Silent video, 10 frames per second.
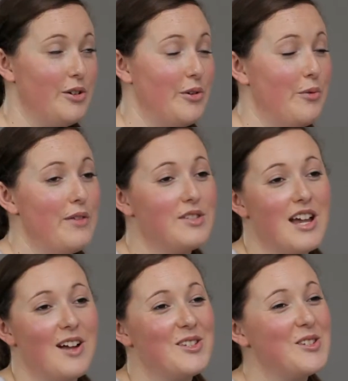We've
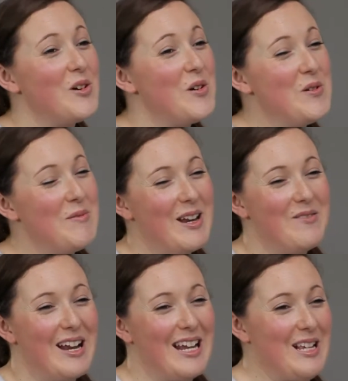styled so many
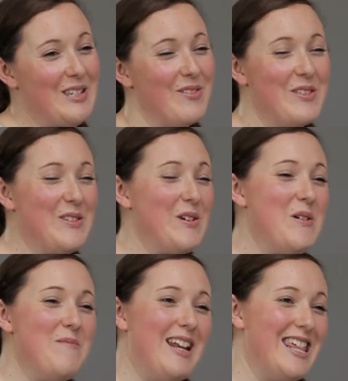weddings with
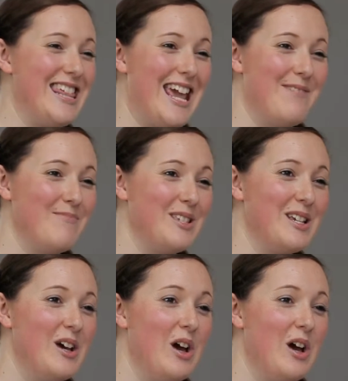so many themes.